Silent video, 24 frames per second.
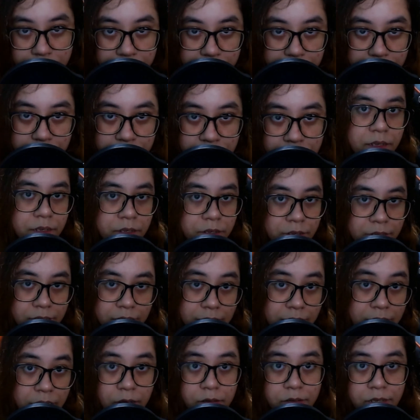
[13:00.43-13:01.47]
you. So
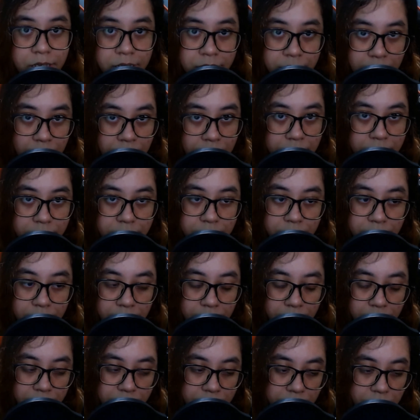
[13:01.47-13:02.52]
that's how she died,
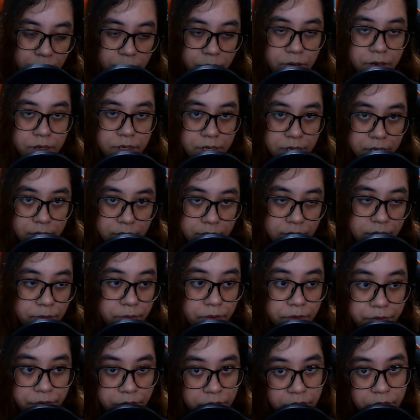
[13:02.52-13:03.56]
and now her kids are
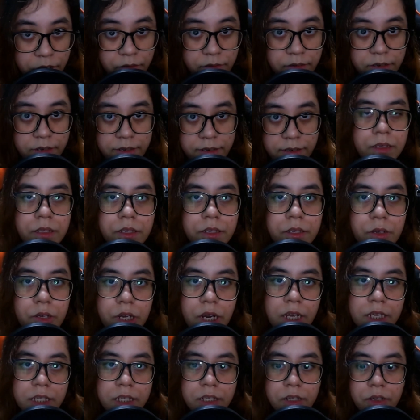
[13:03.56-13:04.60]
with Hideyoshi. So
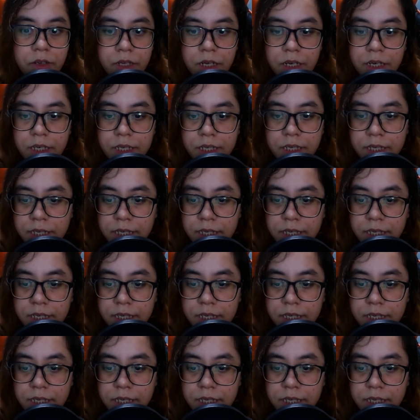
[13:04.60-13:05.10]
next on the list